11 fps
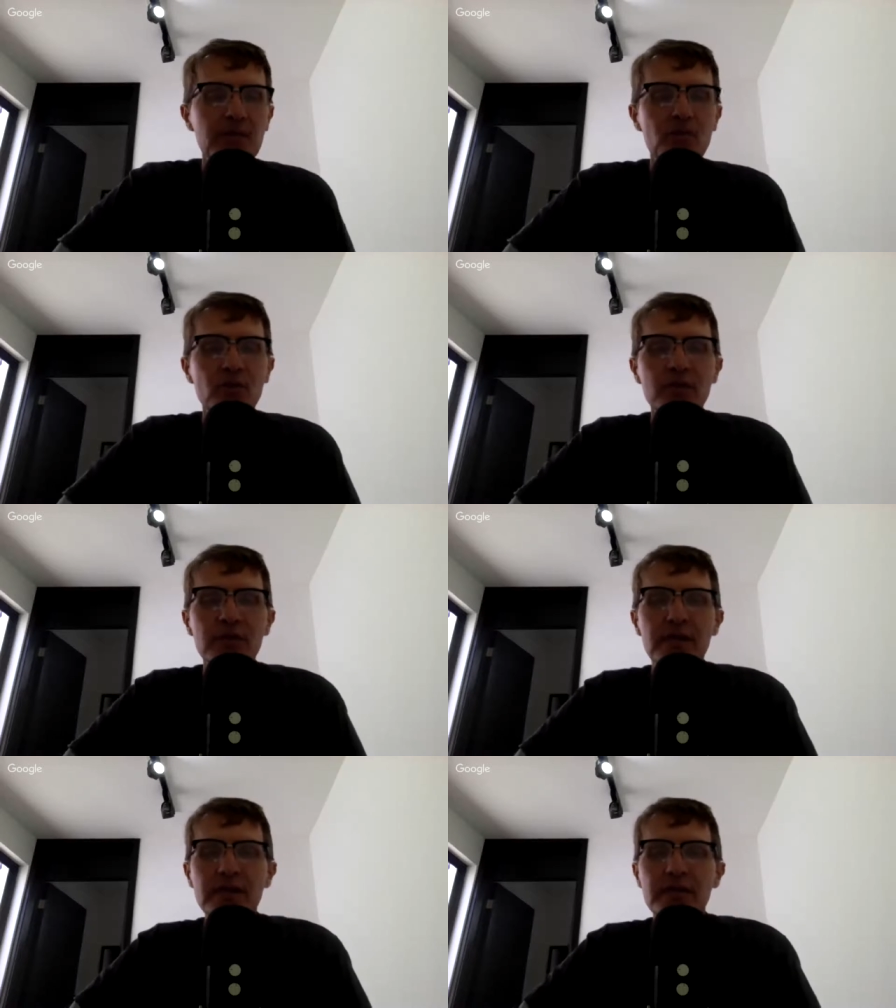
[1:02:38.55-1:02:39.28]
it,
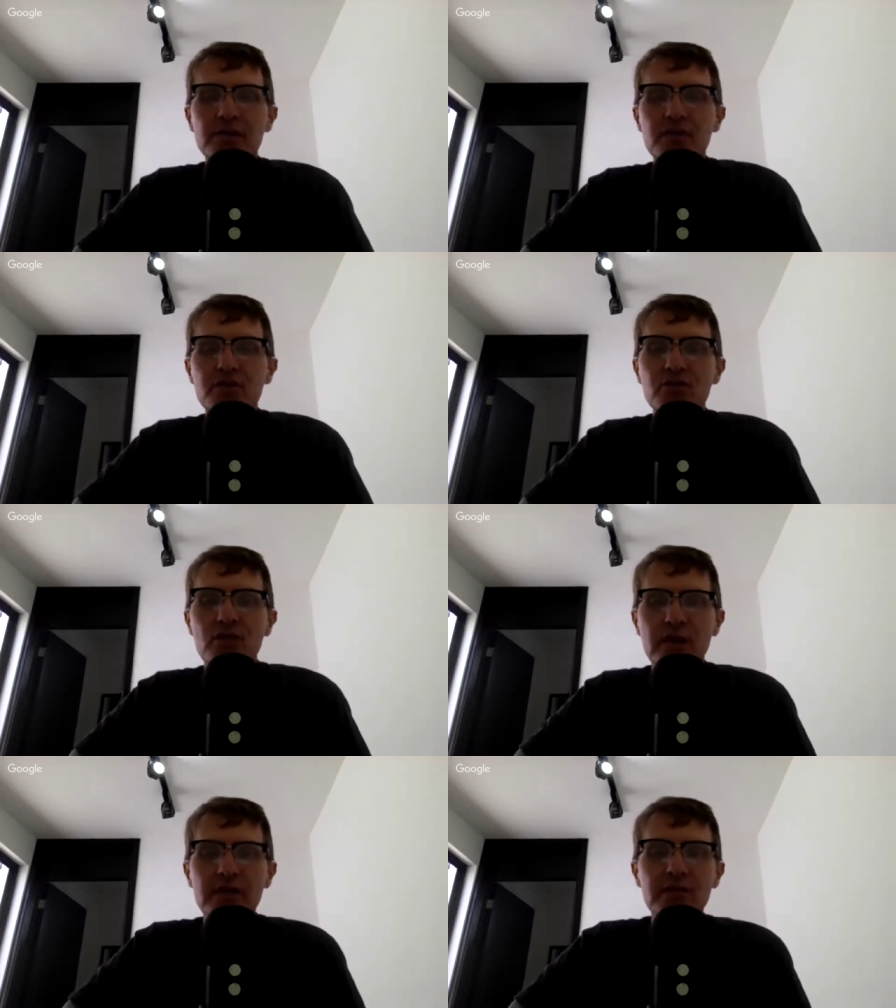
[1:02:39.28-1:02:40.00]
it's really
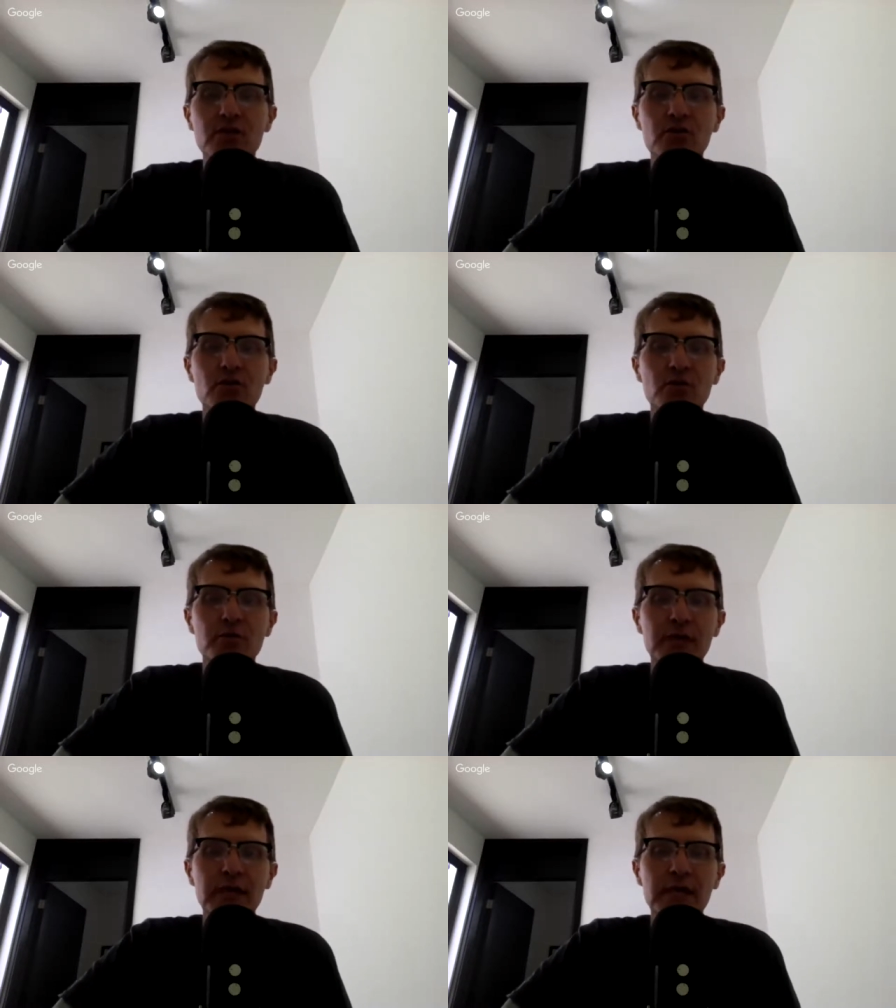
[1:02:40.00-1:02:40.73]
just trying
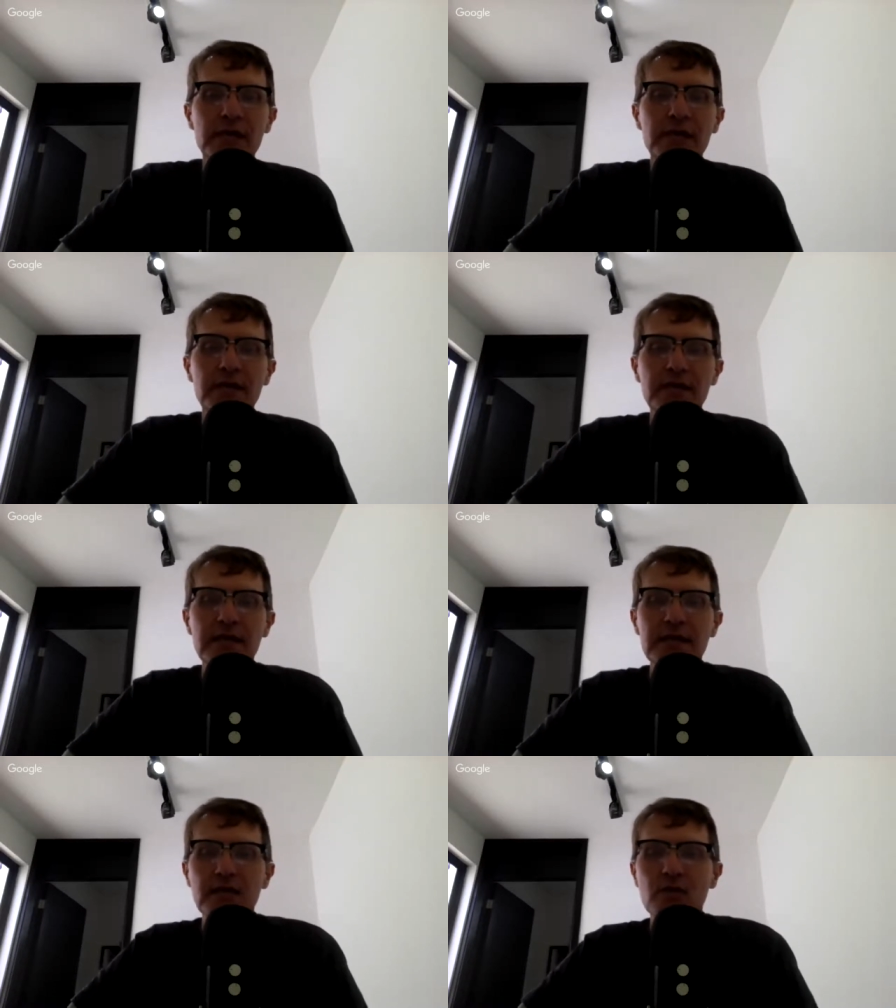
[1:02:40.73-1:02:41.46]
to
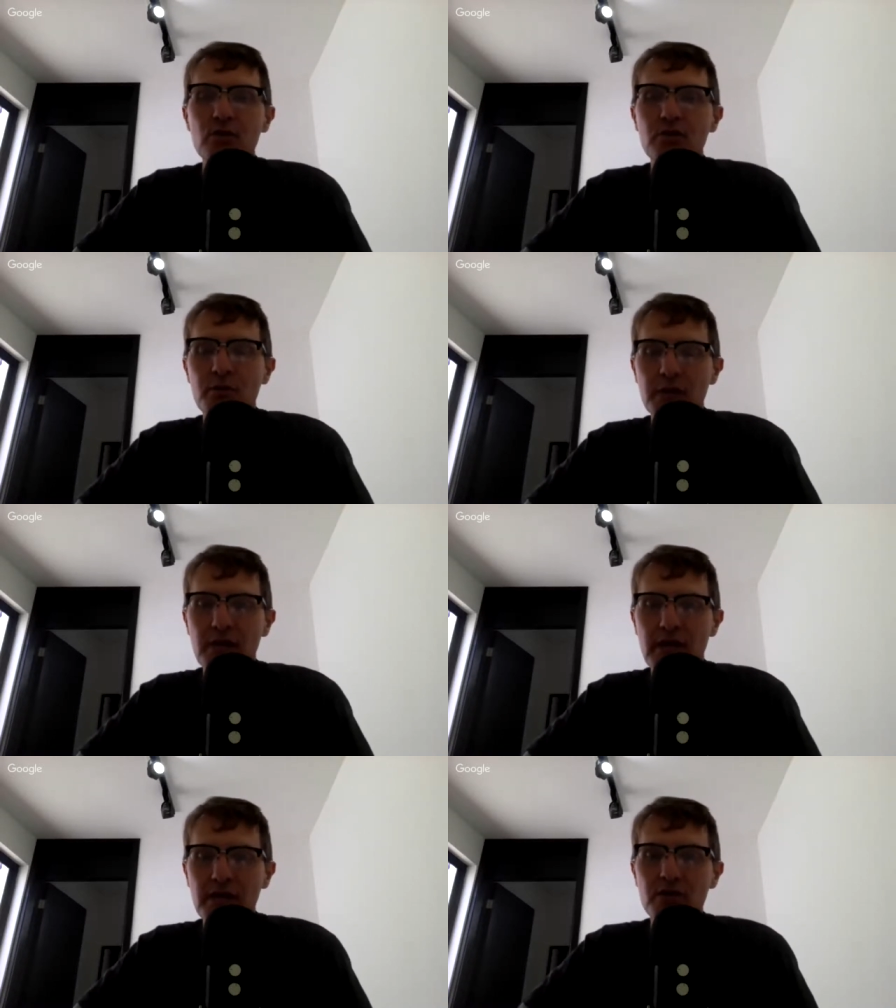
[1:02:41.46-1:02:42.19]
be in
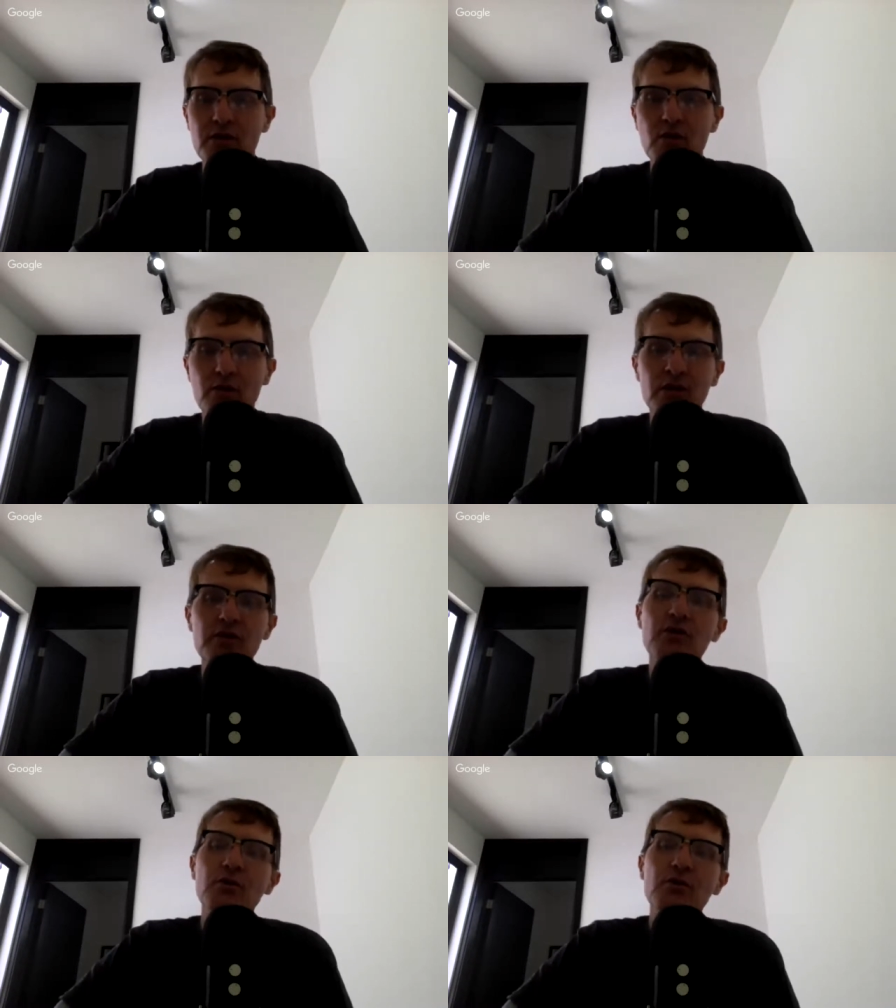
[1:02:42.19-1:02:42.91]
close
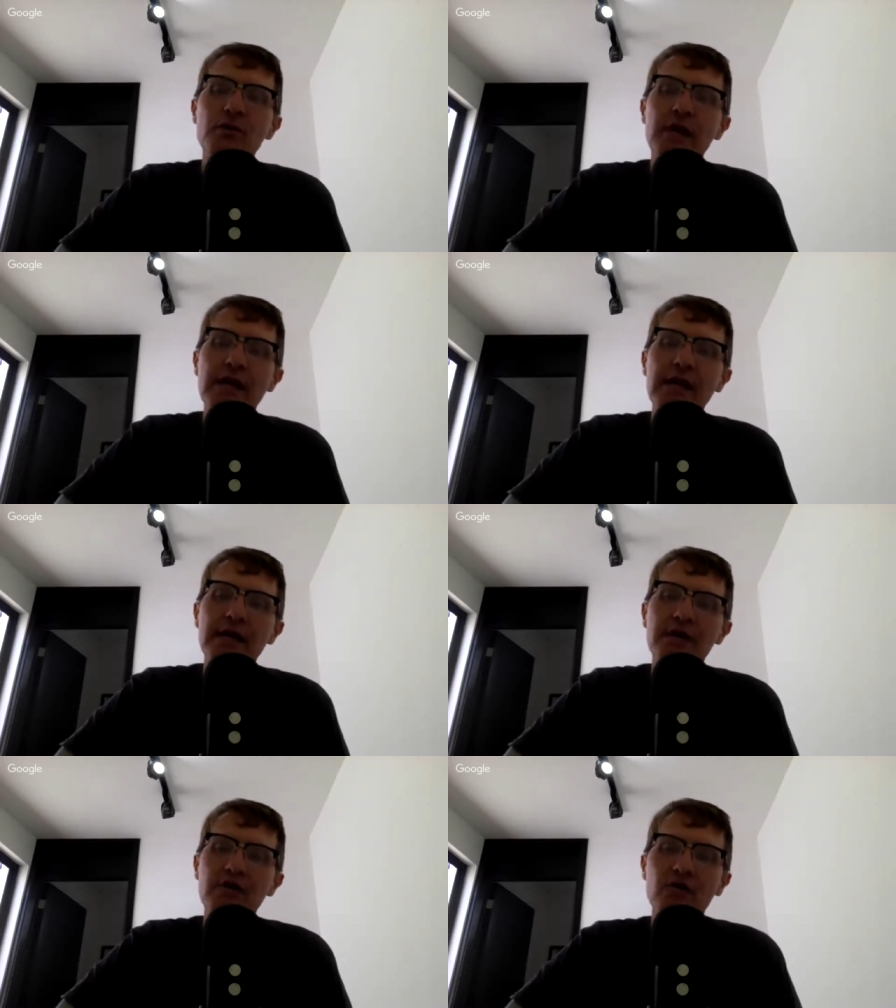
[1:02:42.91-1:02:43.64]
communication with the
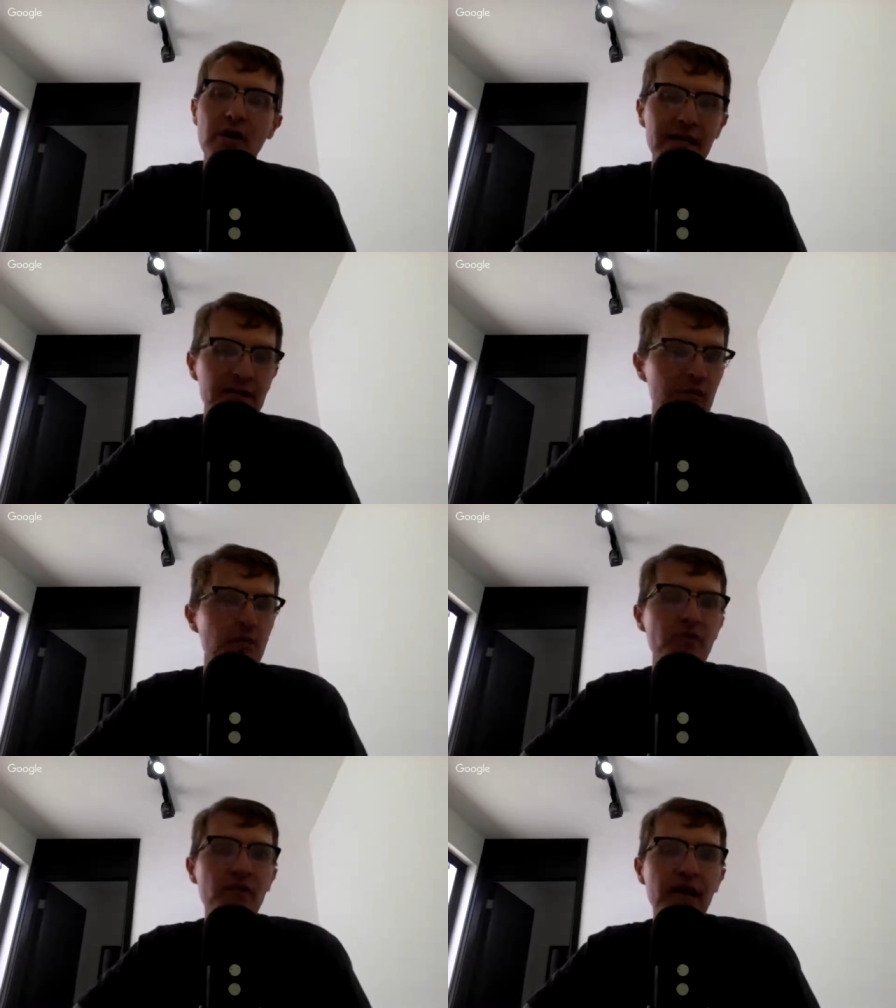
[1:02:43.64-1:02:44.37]
tutor and
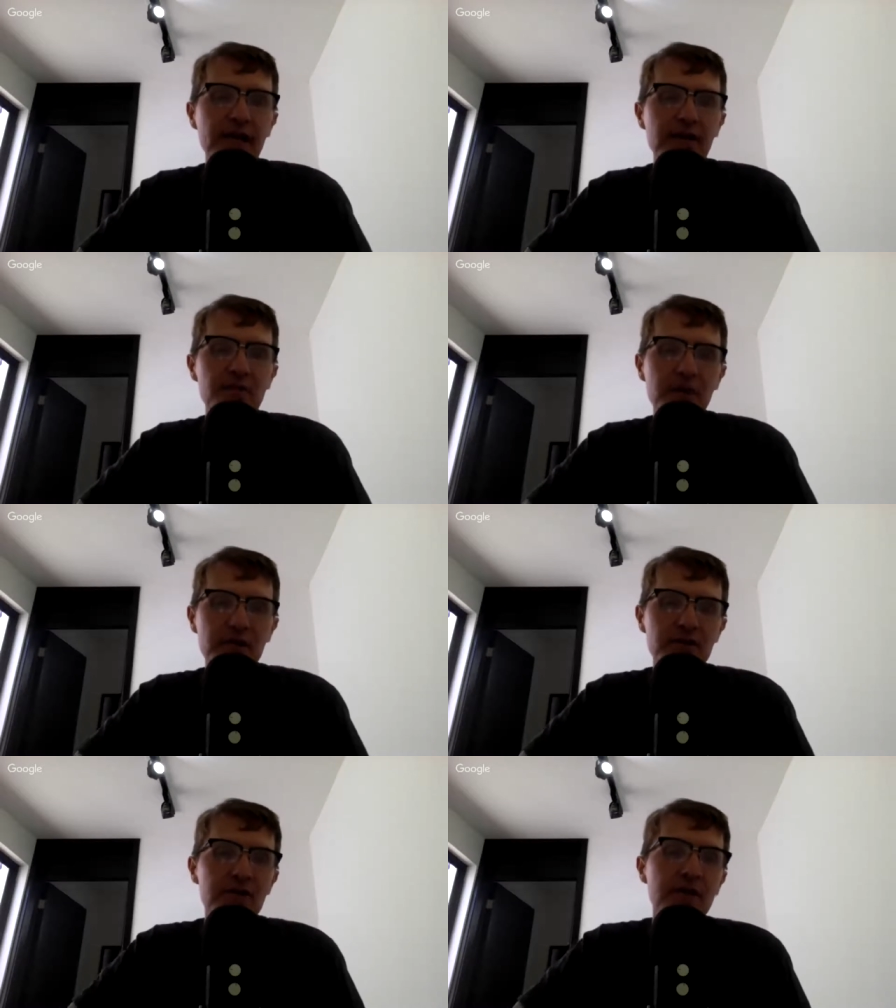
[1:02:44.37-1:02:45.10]
trying to
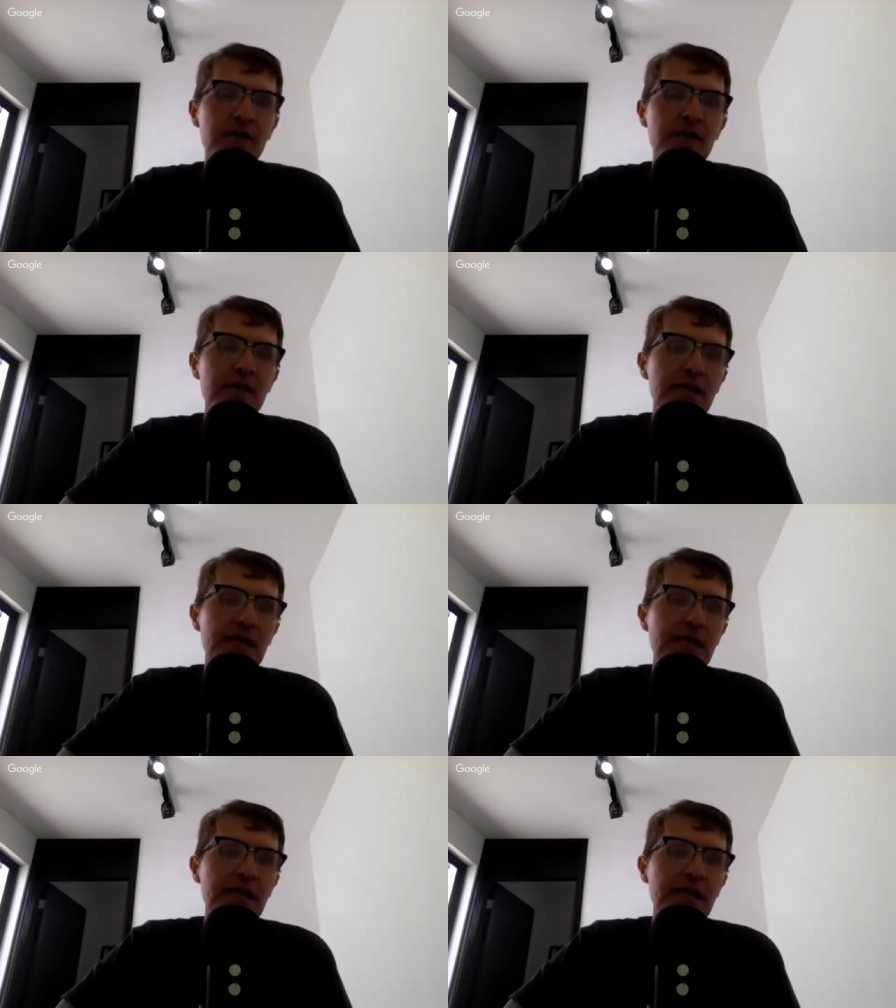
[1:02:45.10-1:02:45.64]
provide as much